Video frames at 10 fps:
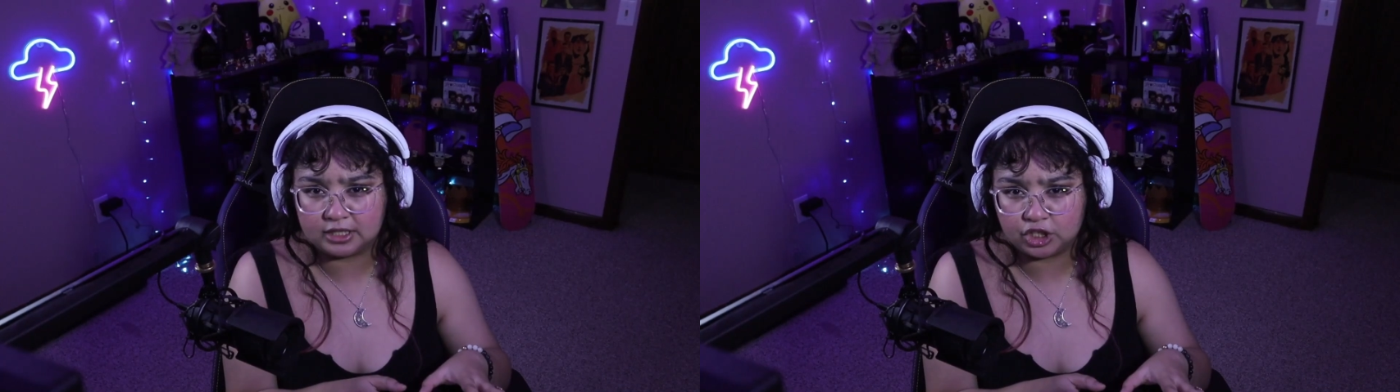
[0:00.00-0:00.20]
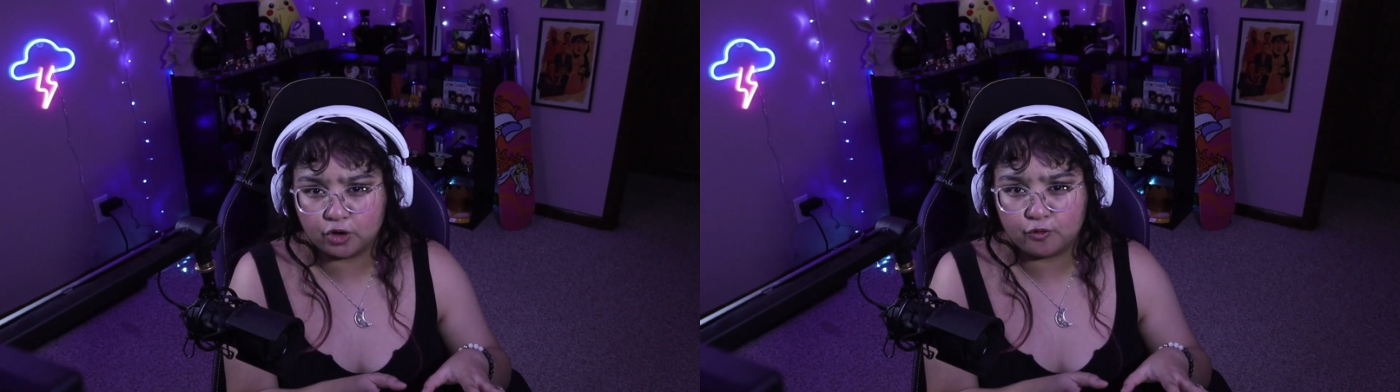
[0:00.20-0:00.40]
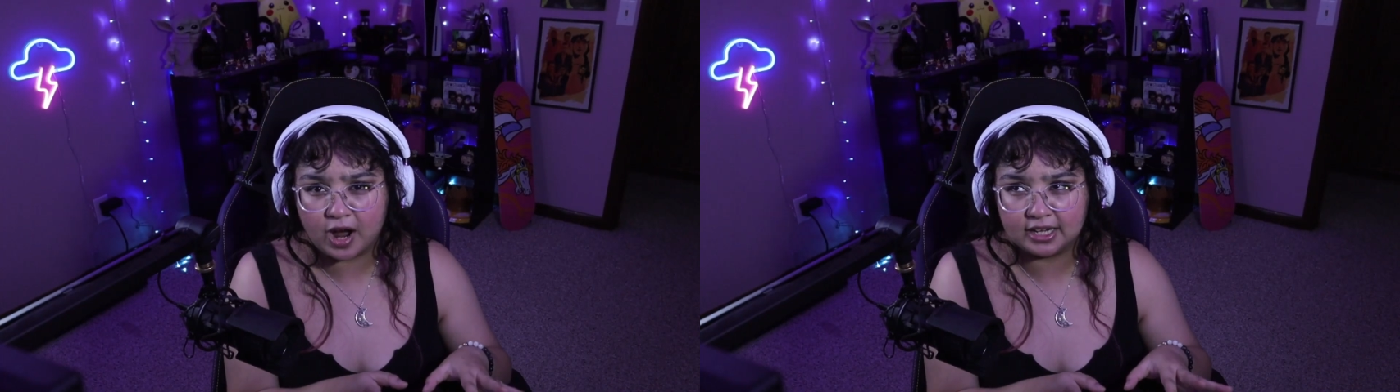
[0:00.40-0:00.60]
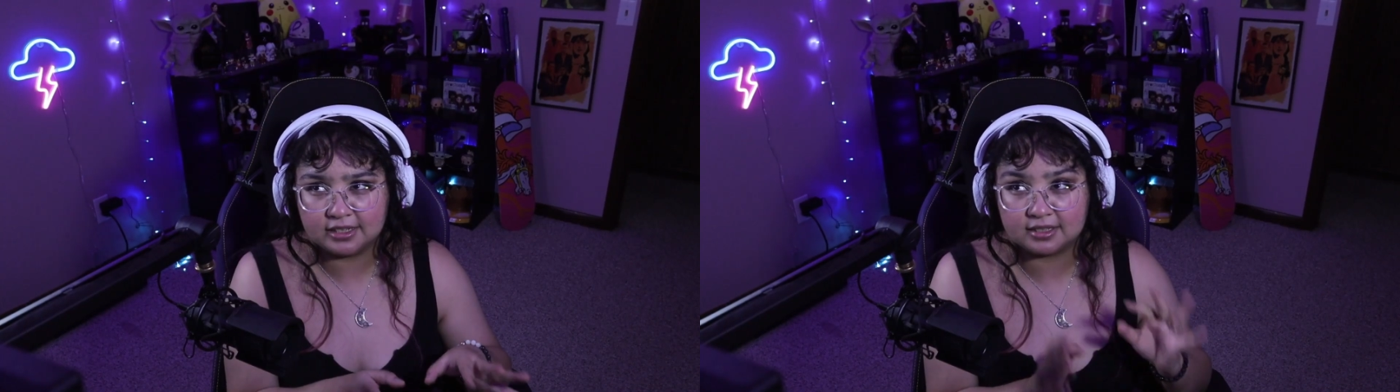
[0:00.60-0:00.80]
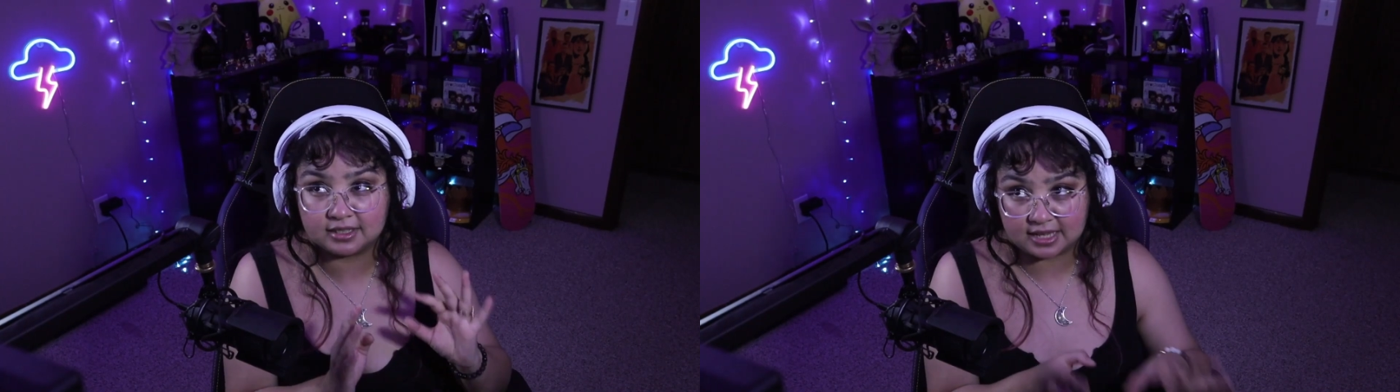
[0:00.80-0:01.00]

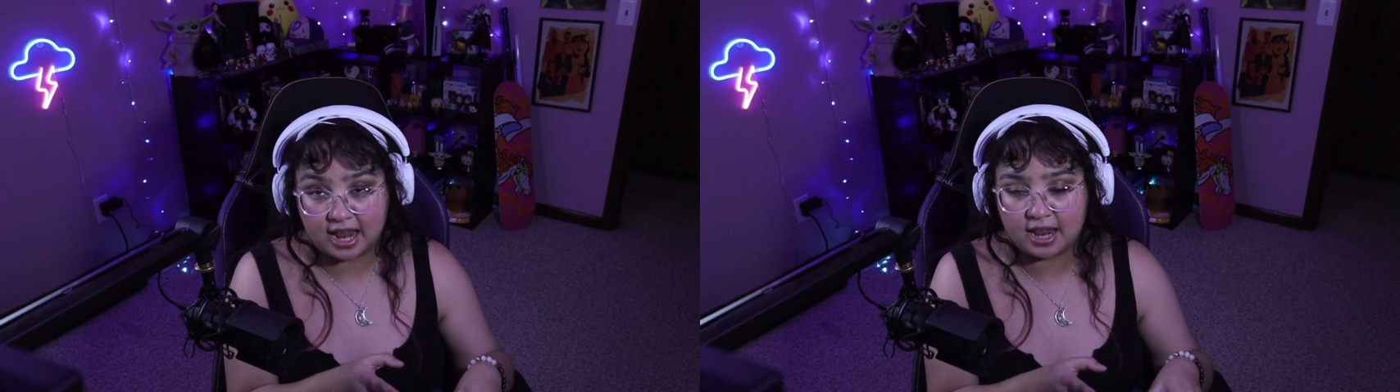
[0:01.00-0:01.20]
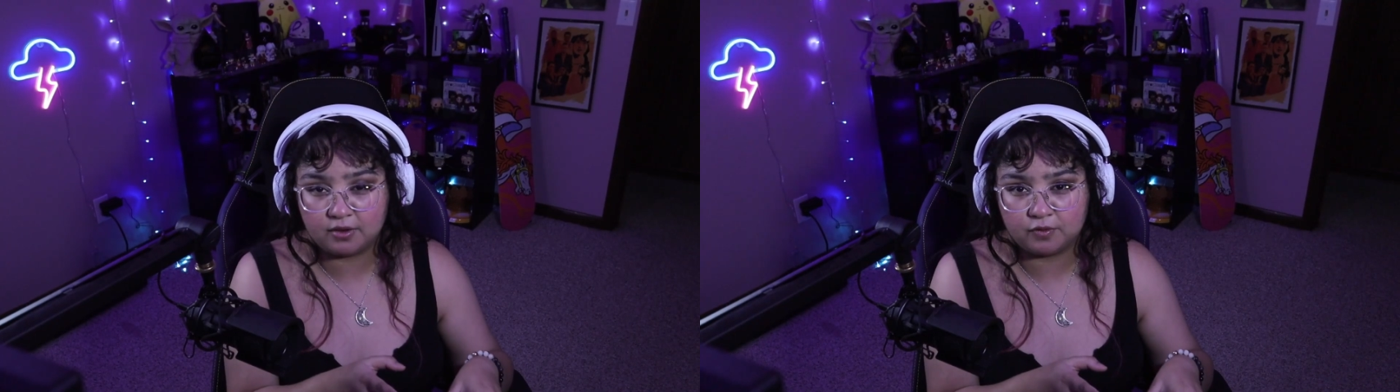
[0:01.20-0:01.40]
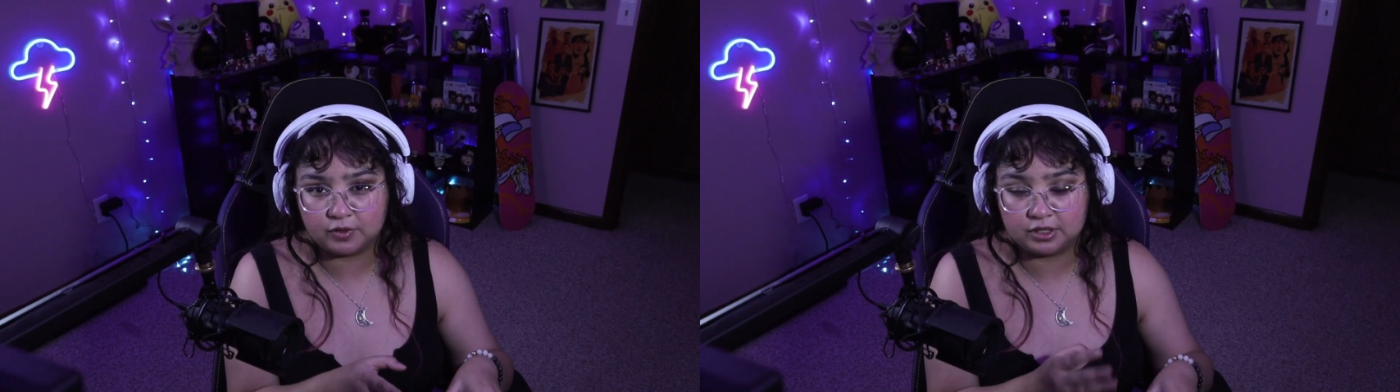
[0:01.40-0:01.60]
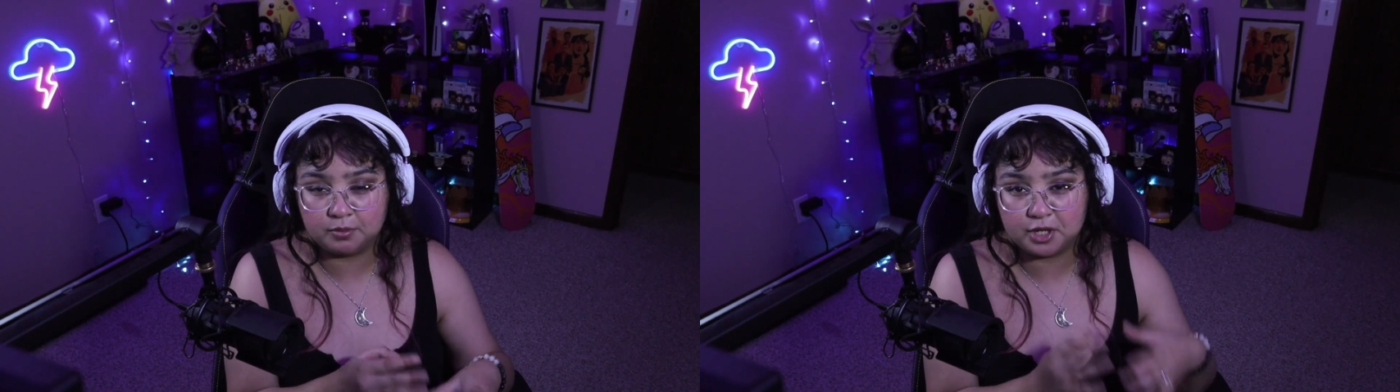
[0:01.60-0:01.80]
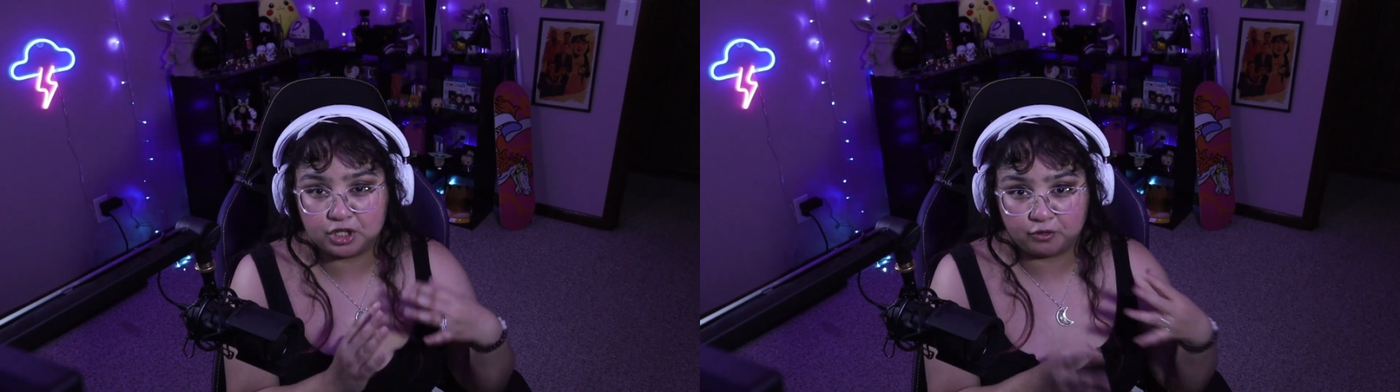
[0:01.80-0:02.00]
Giovanni saved
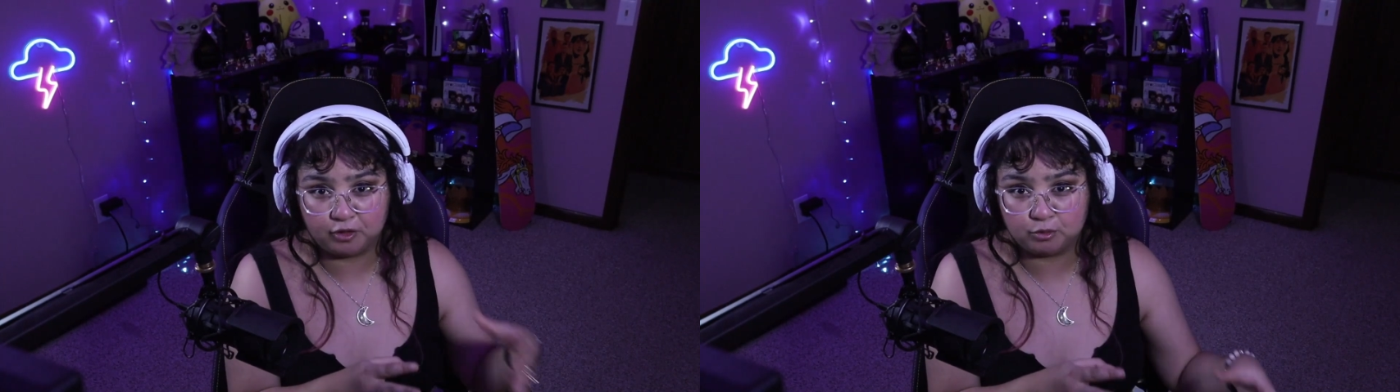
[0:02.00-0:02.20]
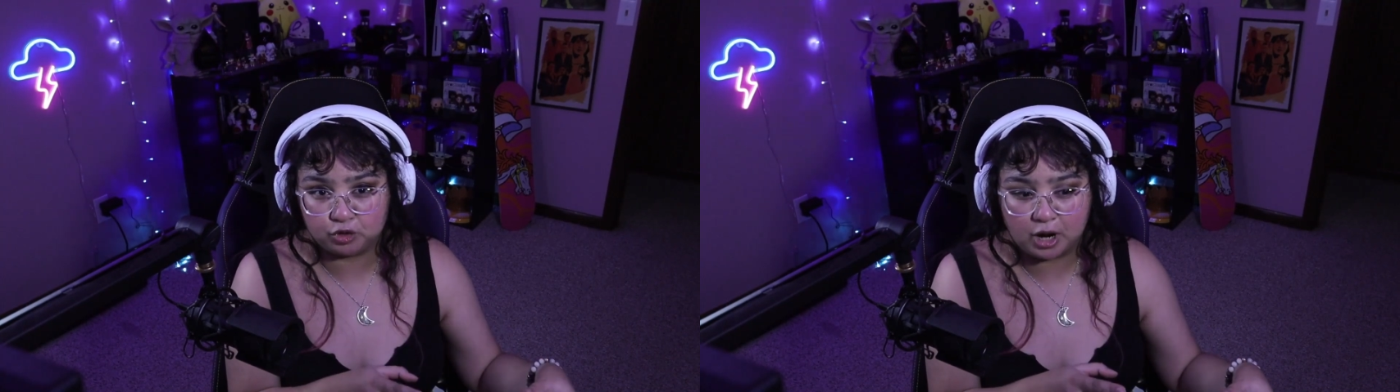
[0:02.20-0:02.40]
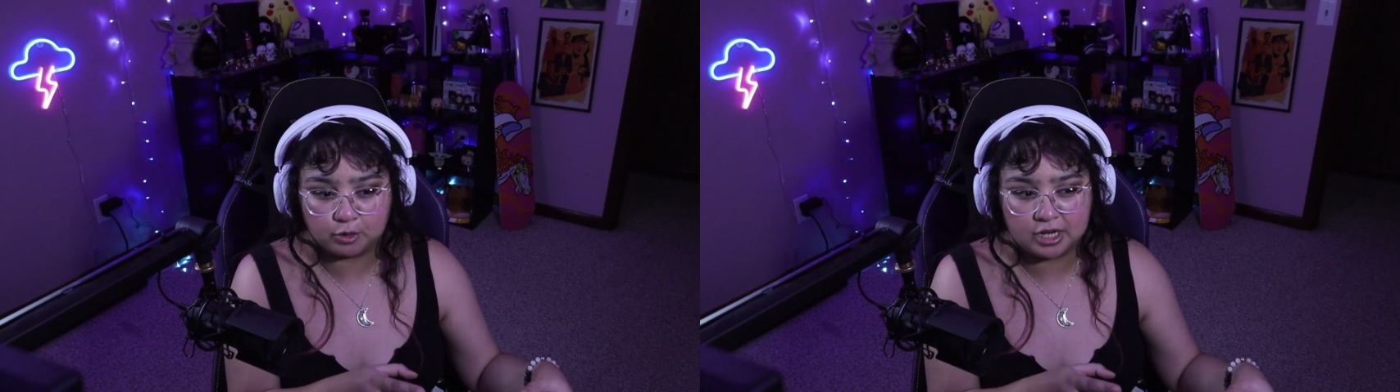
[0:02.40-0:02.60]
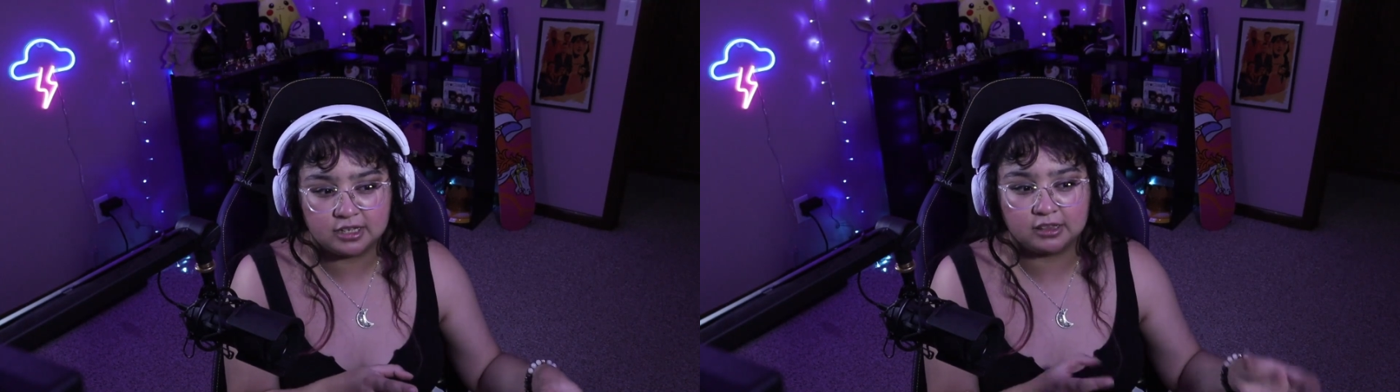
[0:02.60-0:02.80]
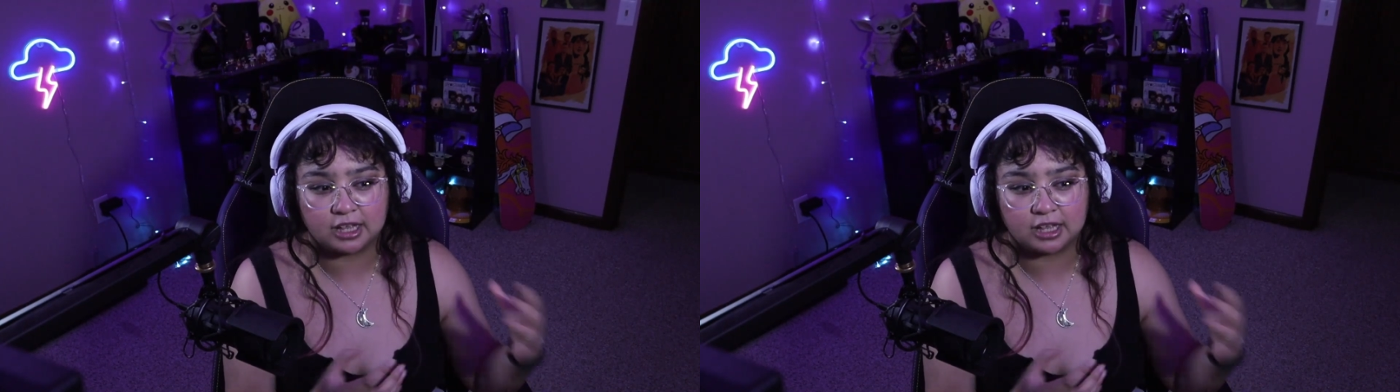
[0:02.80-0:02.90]
Dimitri from drowning.